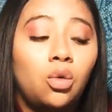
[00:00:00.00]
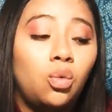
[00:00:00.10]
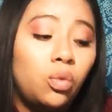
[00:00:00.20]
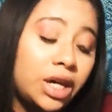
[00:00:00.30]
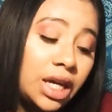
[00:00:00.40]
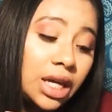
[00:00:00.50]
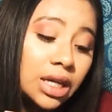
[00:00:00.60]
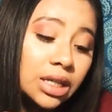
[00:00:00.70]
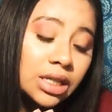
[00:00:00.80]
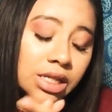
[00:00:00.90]

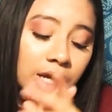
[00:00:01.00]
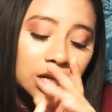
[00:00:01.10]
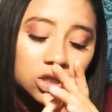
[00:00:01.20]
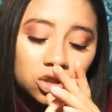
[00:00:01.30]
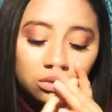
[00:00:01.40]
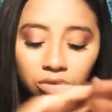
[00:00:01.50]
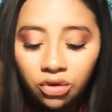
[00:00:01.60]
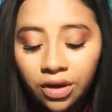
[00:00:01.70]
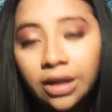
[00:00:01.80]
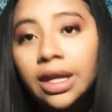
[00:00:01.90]
we decided to
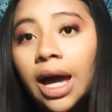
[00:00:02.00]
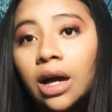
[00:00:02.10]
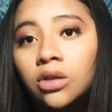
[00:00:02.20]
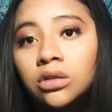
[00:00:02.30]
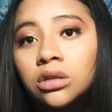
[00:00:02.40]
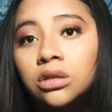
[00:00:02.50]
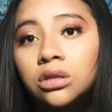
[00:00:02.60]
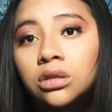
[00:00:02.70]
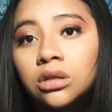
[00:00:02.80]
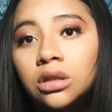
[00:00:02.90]
move out the house
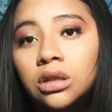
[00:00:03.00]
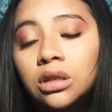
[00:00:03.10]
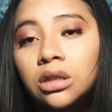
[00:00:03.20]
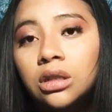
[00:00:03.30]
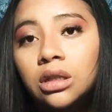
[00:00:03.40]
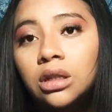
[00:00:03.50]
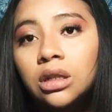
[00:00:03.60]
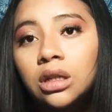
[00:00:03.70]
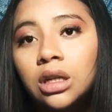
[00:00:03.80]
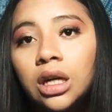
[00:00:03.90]

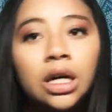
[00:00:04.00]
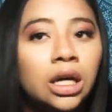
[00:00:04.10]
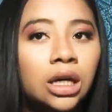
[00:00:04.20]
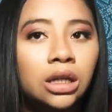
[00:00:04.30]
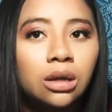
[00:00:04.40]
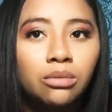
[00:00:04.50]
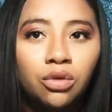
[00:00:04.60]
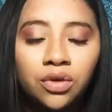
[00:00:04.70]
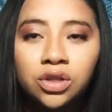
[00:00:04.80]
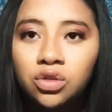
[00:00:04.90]
and
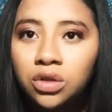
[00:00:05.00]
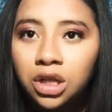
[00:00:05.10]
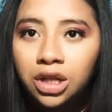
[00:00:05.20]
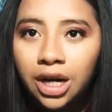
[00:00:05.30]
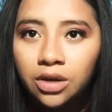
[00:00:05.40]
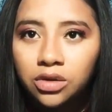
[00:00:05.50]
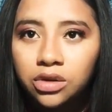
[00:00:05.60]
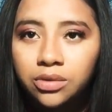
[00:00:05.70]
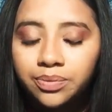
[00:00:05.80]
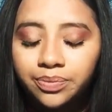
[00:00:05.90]
move into another
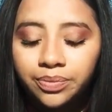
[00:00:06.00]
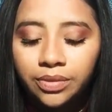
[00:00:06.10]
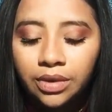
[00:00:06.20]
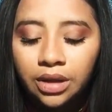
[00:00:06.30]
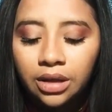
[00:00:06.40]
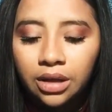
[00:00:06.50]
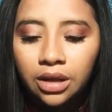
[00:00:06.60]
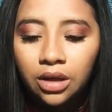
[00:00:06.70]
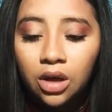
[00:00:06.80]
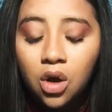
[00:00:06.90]
house.
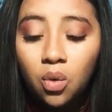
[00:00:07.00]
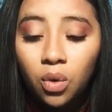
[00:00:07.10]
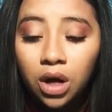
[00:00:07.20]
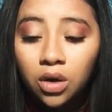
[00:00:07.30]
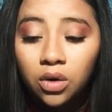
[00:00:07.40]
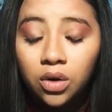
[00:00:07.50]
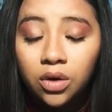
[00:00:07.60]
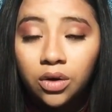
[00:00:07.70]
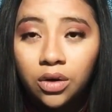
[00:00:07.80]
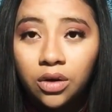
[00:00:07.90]
Well,
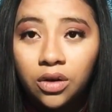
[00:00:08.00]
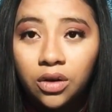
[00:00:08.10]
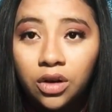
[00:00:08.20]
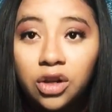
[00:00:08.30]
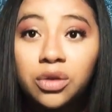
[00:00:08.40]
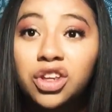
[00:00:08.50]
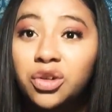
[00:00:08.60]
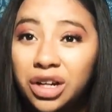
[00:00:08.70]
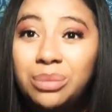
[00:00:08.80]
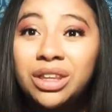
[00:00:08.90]
you know what the
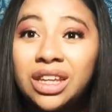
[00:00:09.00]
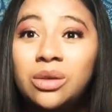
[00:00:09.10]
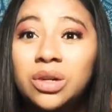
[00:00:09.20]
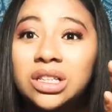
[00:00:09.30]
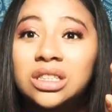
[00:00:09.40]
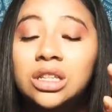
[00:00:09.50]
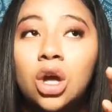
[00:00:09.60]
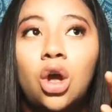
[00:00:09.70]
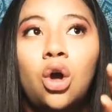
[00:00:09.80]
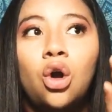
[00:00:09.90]
creepy thing was?
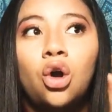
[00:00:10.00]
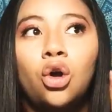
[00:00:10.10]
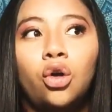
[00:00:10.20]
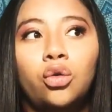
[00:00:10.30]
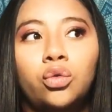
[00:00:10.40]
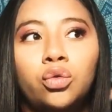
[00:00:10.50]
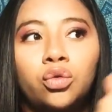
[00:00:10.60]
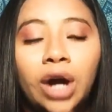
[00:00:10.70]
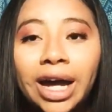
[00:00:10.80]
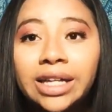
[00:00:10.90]

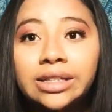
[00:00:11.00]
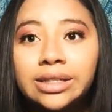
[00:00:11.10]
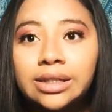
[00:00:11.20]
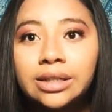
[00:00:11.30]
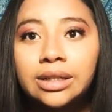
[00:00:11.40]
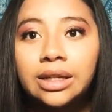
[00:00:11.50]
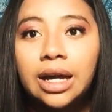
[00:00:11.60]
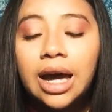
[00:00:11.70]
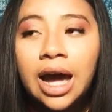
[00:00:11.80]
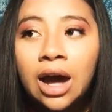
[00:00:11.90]
Right
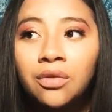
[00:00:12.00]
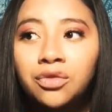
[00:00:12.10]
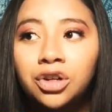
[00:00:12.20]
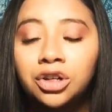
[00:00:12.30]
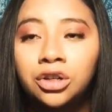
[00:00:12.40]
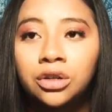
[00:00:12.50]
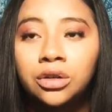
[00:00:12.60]
after